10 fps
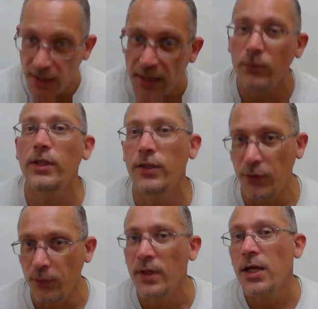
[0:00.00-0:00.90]
Yeah, we
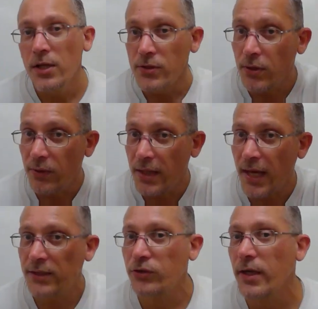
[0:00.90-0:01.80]
do. So
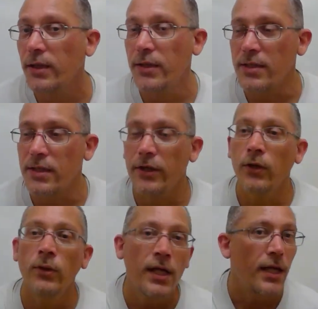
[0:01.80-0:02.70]
that trailing
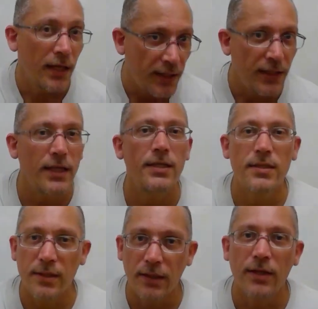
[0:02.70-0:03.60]
0, it
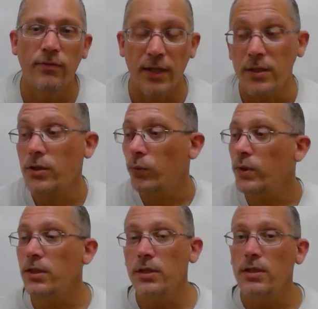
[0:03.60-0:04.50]
is significant. So
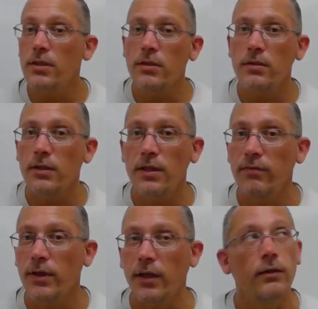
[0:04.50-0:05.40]
which digits are
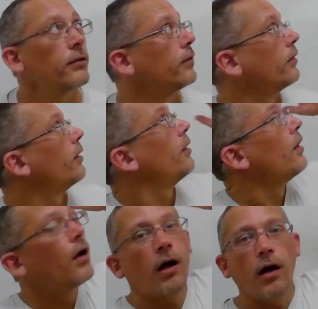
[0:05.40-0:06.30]
significant?
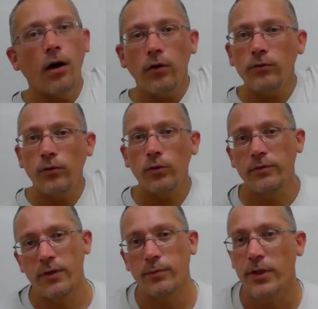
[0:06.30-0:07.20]
All
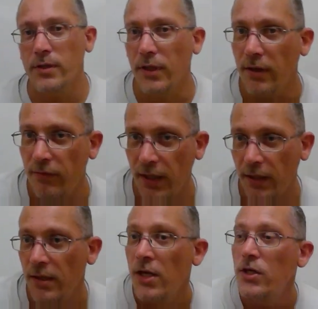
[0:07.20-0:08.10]
4 of them are
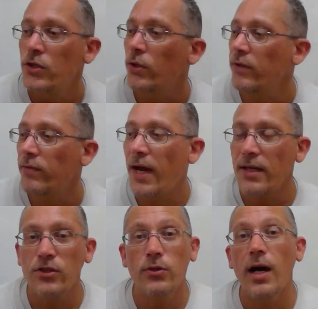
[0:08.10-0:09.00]
significant. So if I
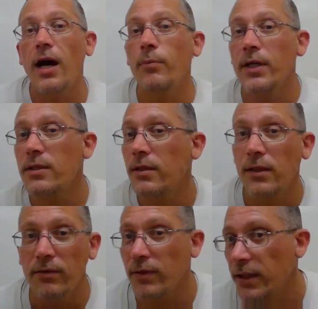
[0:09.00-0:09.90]
asked you how many
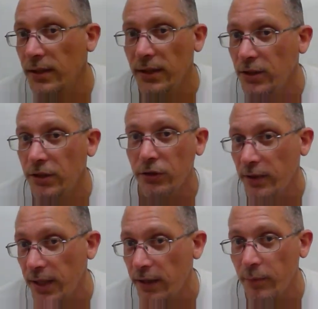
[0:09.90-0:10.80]
significant digits
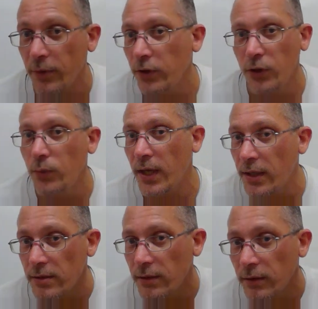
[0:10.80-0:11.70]
are in that number, you would
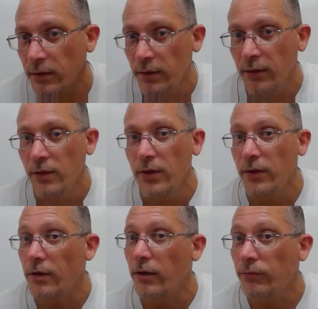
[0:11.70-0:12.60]
answer,
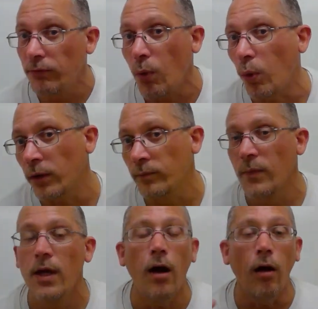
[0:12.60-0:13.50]
there are 4.
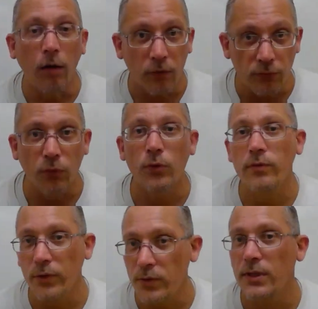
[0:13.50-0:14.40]
All
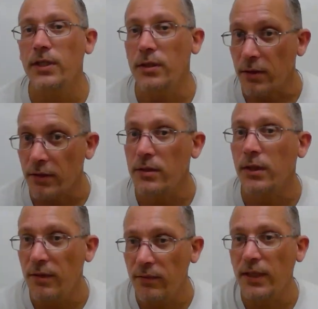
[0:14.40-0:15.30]
4 of those digits are
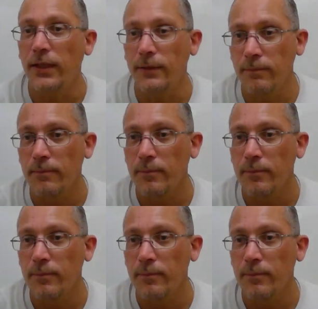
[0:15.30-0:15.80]
significant.